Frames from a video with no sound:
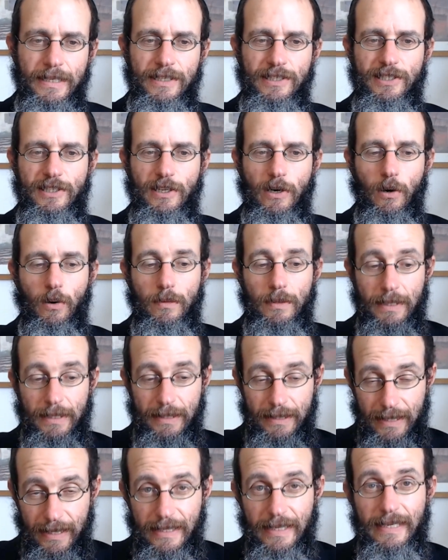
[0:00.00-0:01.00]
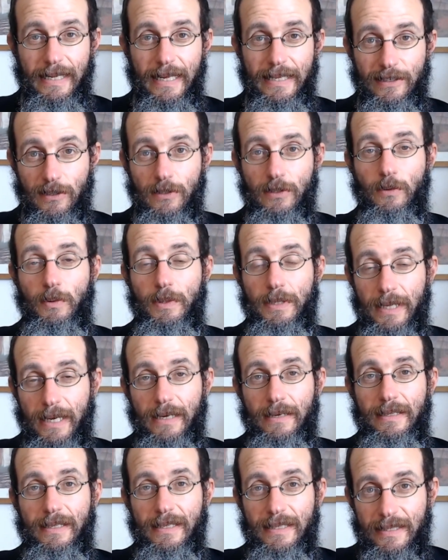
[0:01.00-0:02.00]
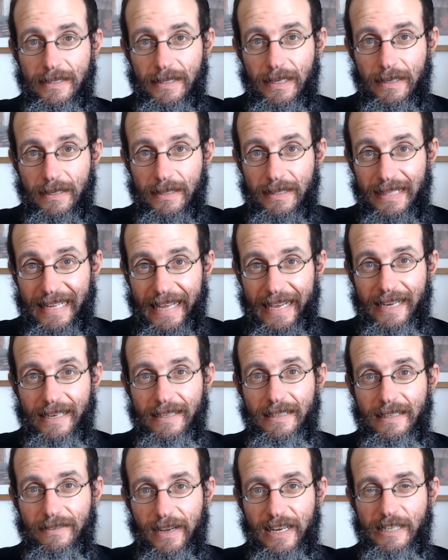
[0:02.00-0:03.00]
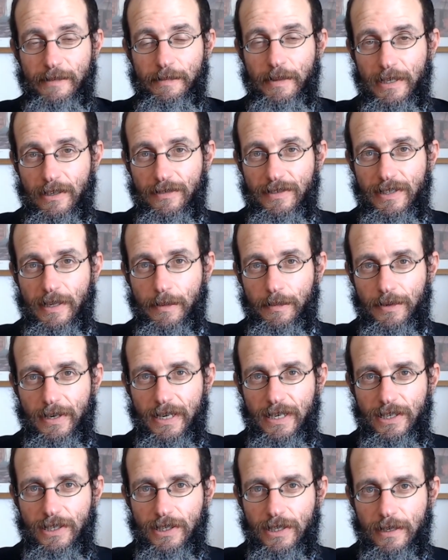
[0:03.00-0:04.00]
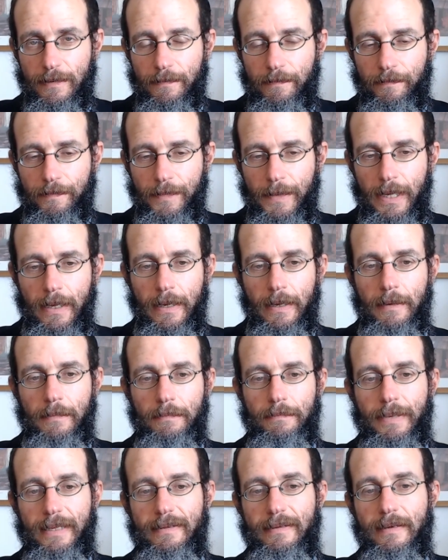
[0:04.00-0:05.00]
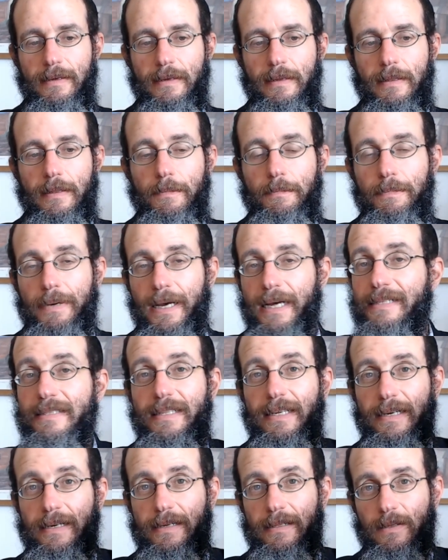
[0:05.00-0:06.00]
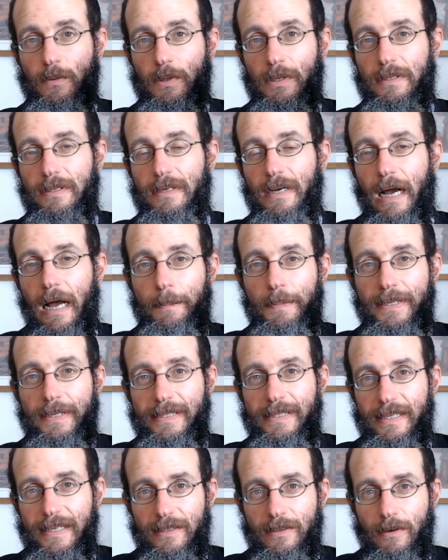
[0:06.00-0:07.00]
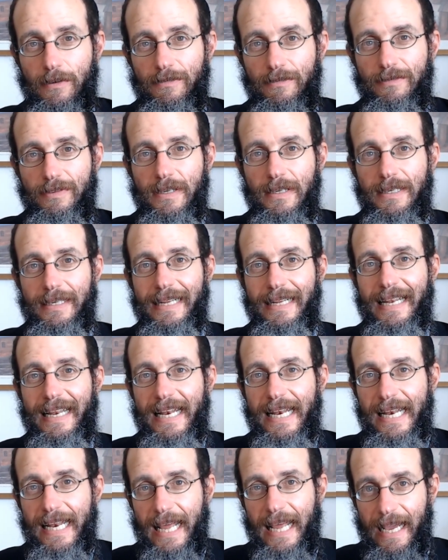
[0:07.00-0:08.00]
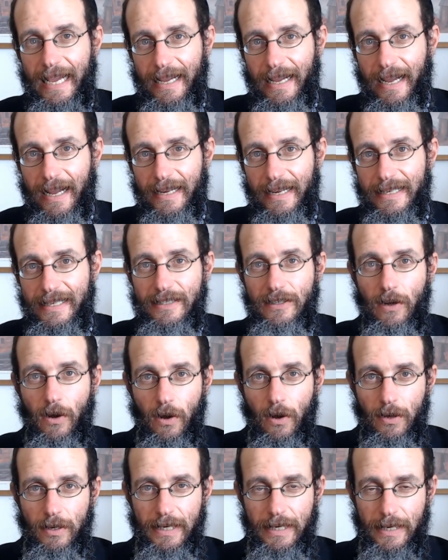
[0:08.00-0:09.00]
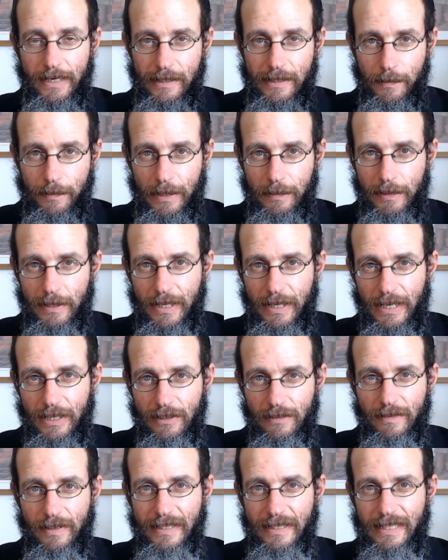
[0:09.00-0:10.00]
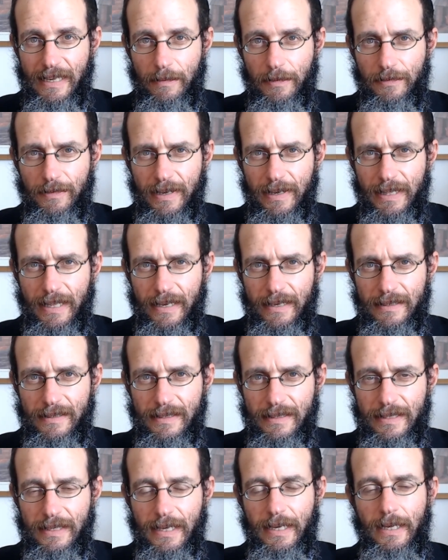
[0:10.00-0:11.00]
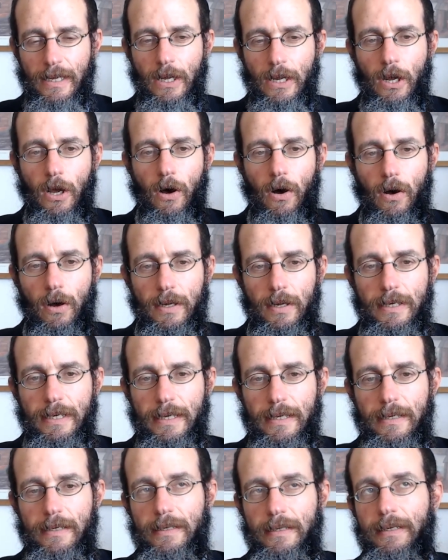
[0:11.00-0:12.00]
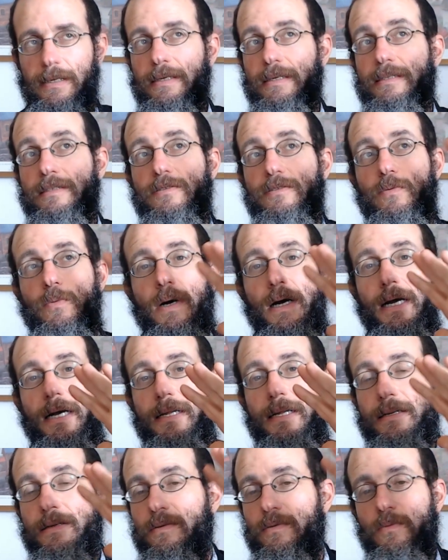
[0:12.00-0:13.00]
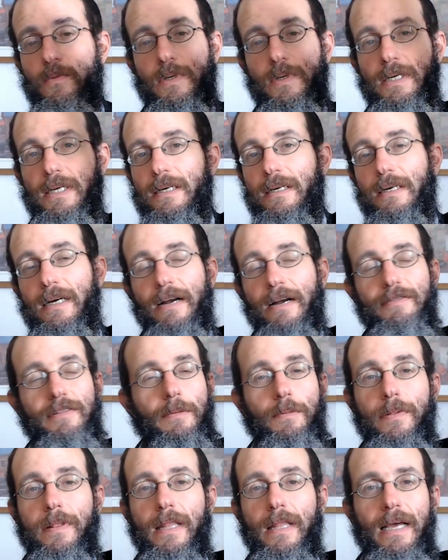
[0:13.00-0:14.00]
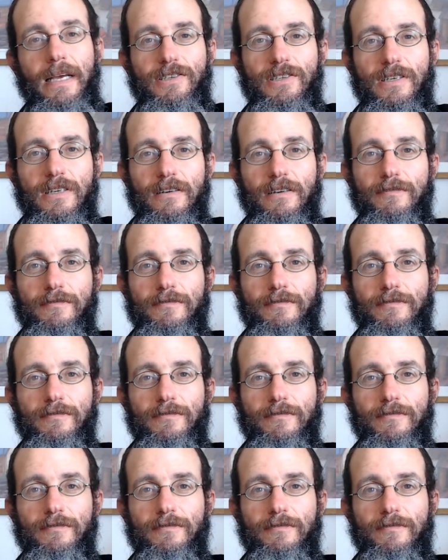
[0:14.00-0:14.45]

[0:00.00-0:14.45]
So this has to do with, again, the negative aspect of separation. But the best thing in the world, the opposite of nega, is oneg. It's a permutation of the same three letters. Oneg is when we have the pleasure